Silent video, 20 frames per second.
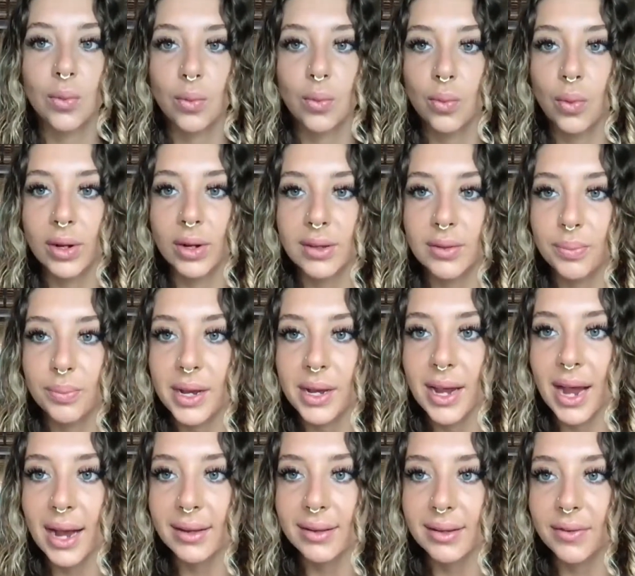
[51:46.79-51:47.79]
what's
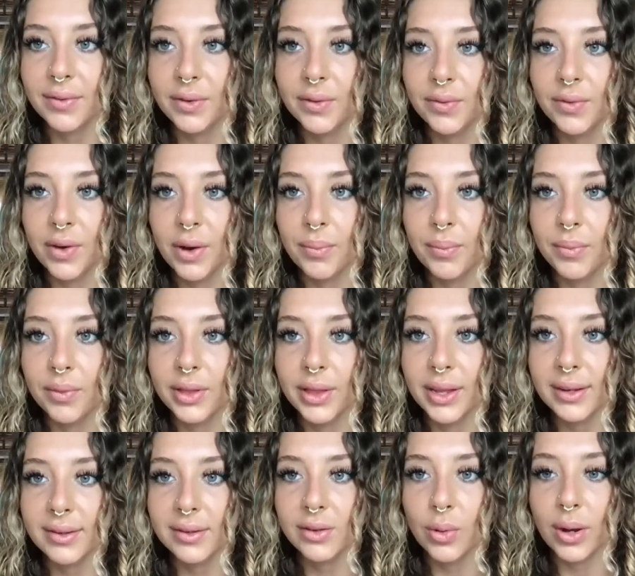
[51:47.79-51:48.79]
being asked even from
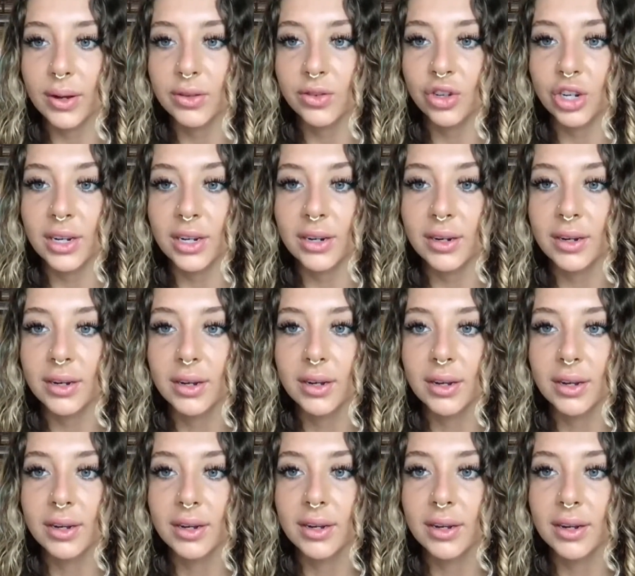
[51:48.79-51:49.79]
this question
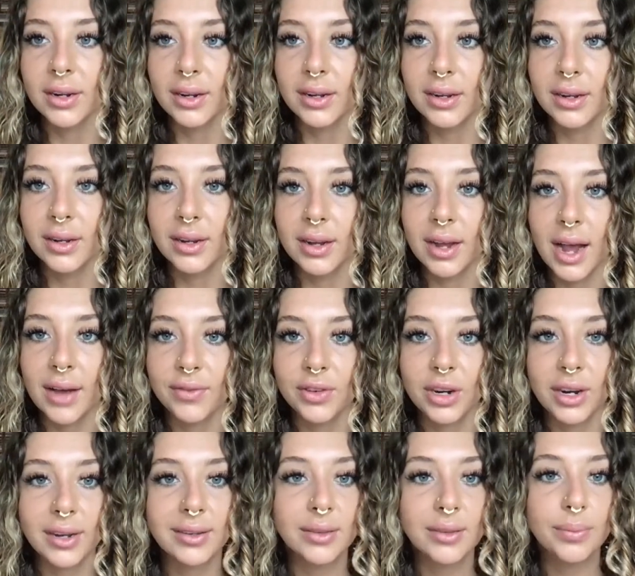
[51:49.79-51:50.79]

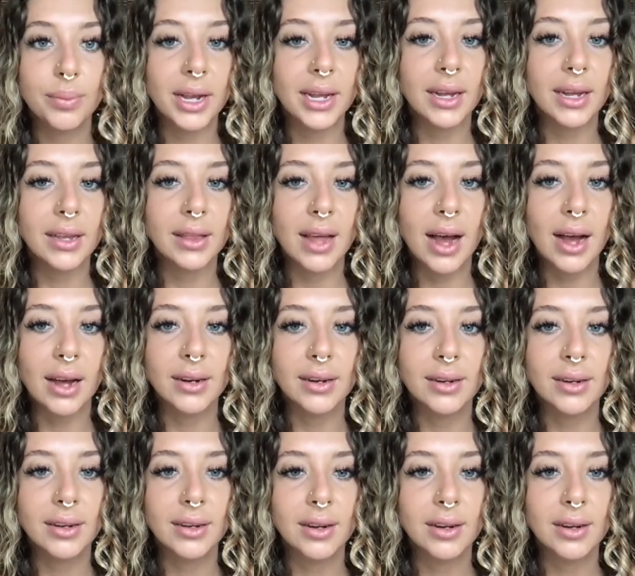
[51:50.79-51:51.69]
after explaining that.